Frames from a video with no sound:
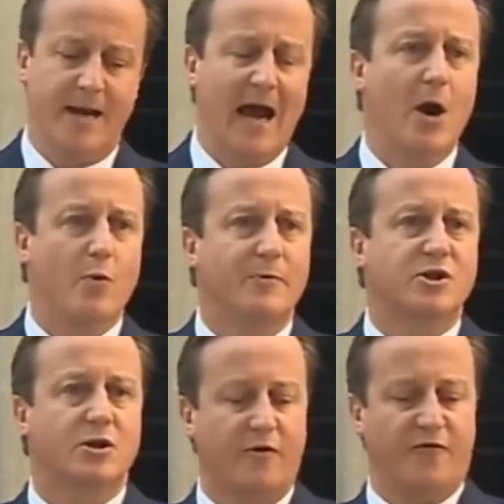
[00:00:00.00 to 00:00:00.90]
Now we
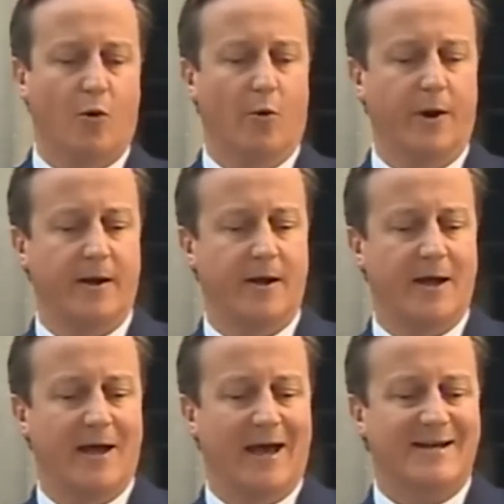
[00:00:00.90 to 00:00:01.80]
must look forward
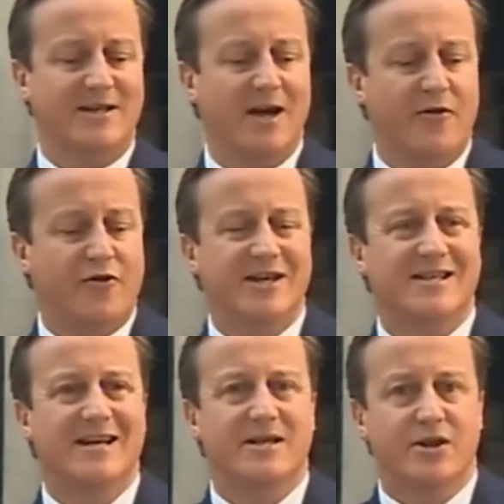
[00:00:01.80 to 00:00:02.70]
and turn
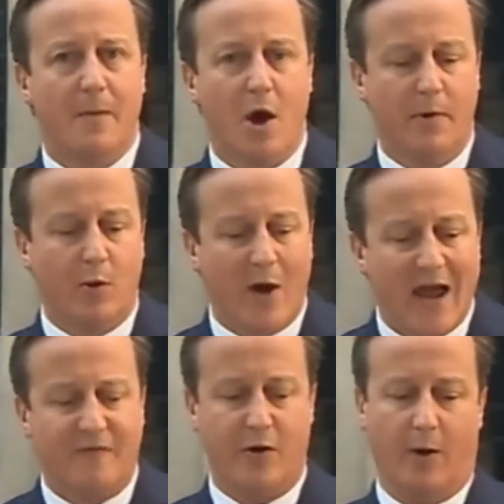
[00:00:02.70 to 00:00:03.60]
this into the moment when
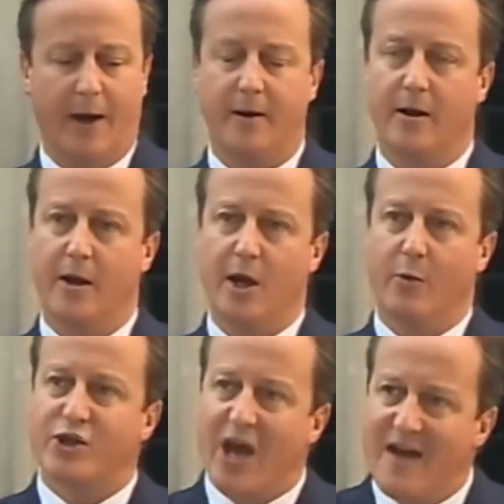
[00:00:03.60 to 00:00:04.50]
everyone,
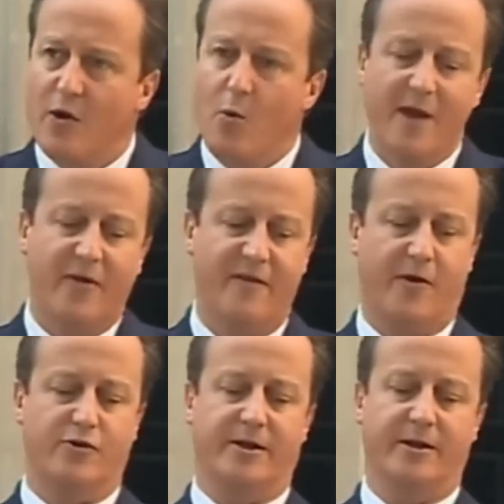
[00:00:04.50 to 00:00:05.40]
whichever way they
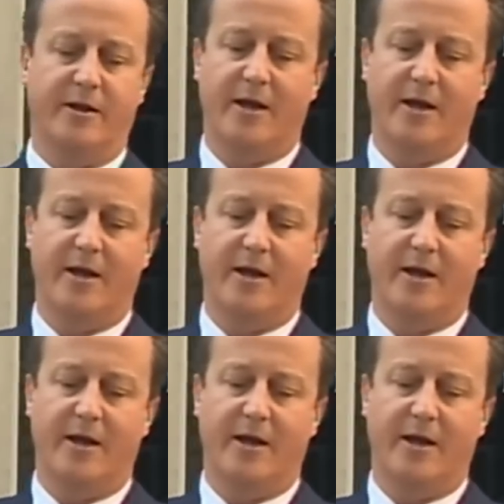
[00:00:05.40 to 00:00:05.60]
voted,